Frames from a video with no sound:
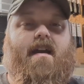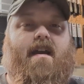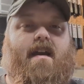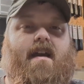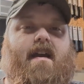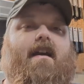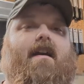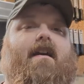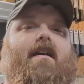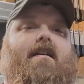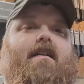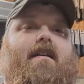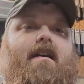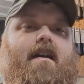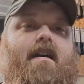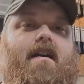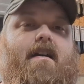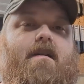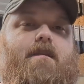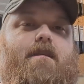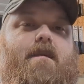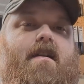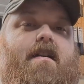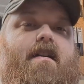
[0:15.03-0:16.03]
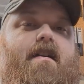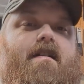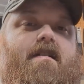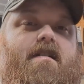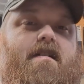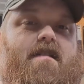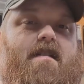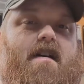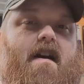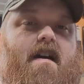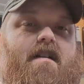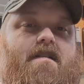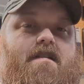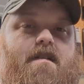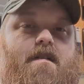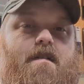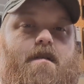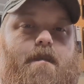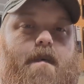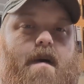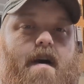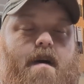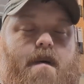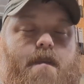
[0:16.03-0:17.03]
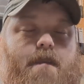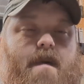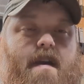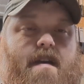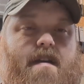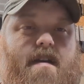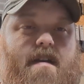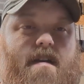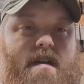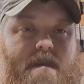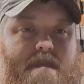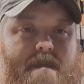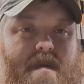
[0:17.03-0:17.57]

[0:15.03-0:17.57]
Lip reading: and I am here to talk to you about making